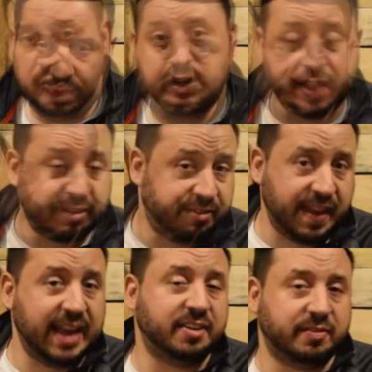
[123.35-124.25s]
Now, that
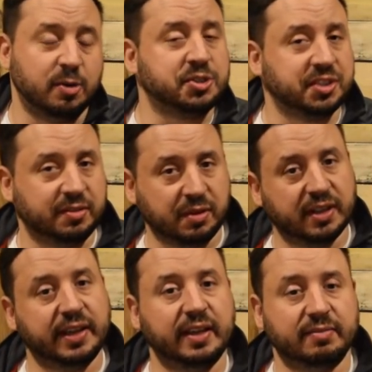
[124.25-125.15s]
fan devotion
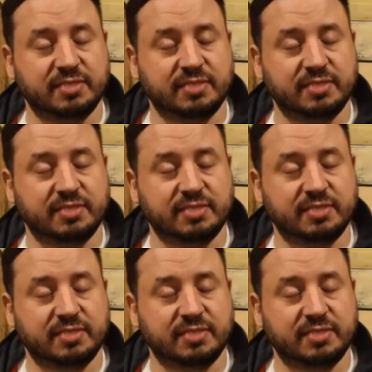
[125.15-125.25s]
really